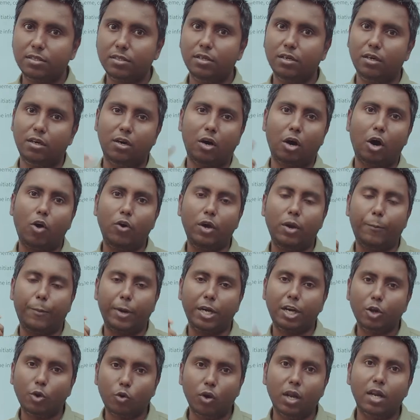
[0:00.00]
uh, how a
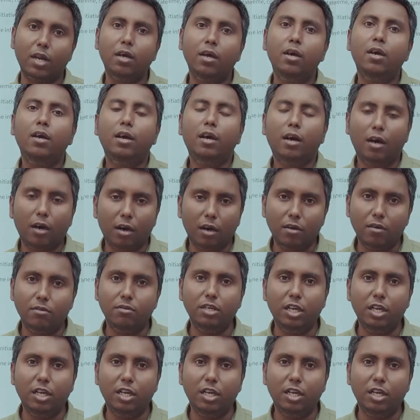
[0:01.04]
particular uh,